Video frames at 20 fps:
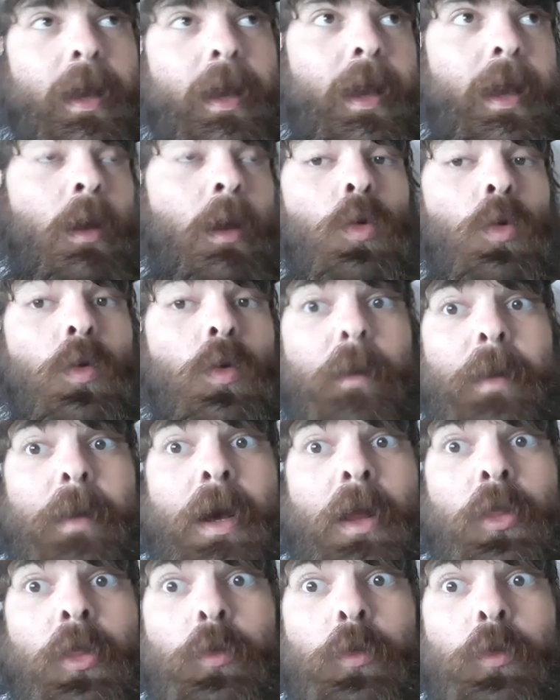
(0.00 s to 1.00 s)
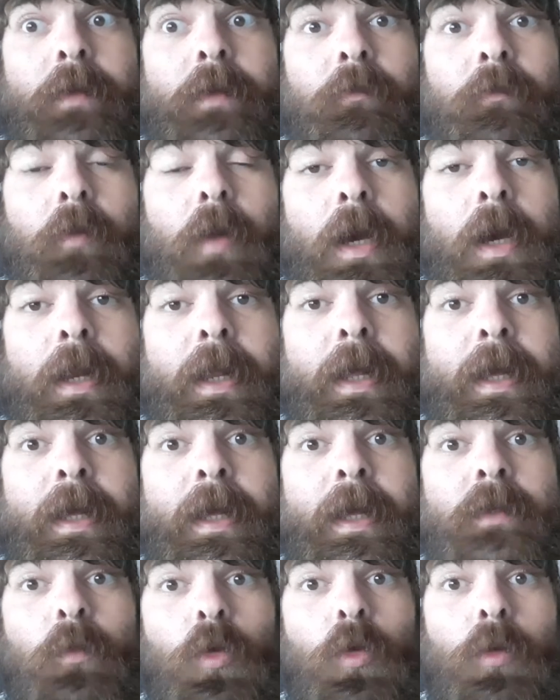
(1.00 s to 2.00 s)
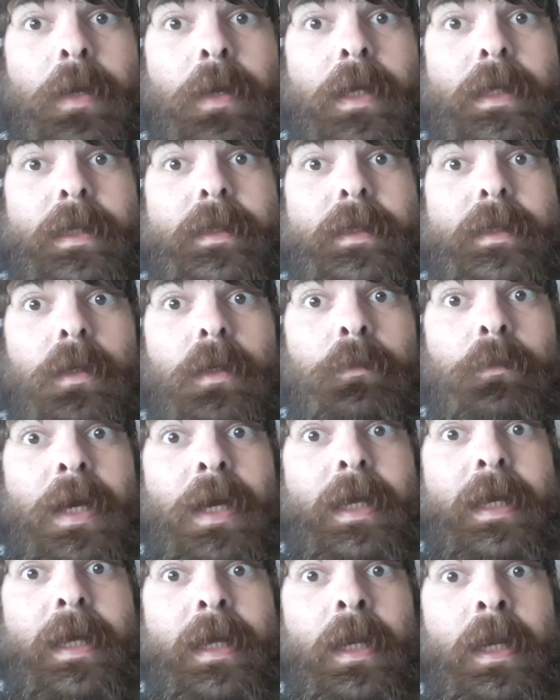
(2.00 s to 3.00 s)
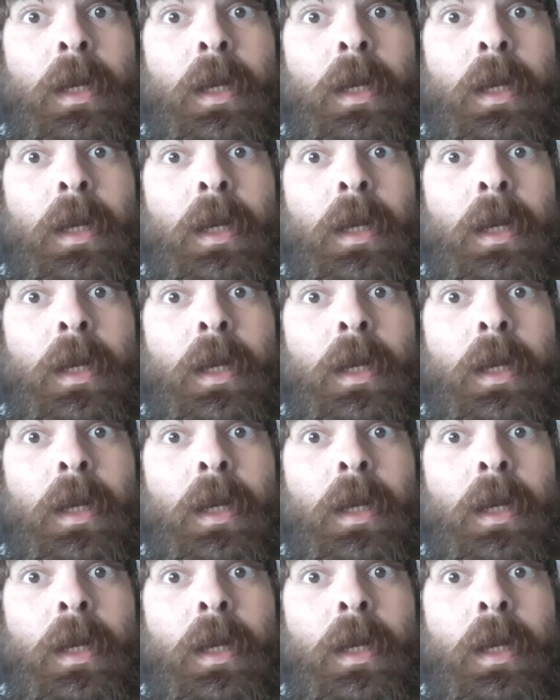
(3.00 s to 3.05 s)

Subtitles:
And how about 3 fried eggs, 4 pieces of bacon.